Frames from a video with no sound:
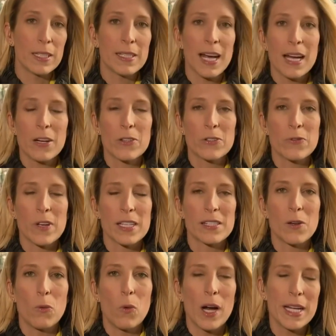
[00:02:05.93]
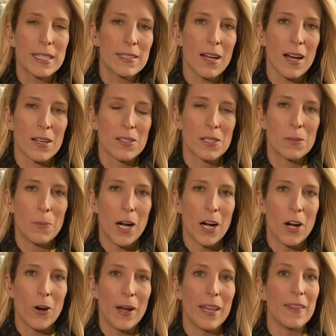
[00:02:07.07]
The Tigers face the White Sox
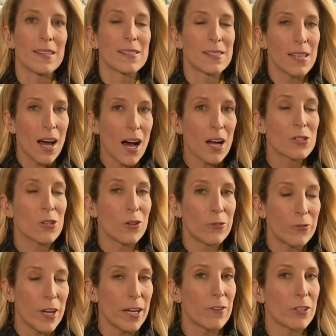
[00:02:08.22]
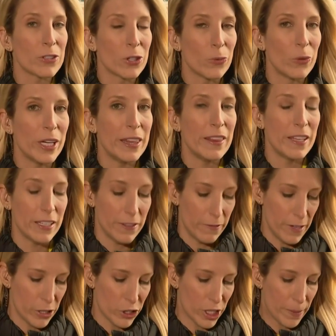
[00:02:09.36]
tomorrow, and the Sox are favored to win the
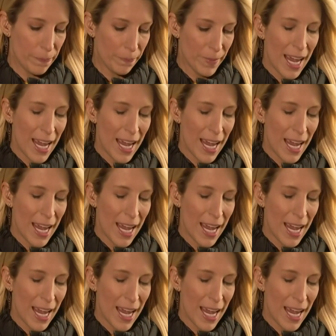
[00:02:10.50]
division.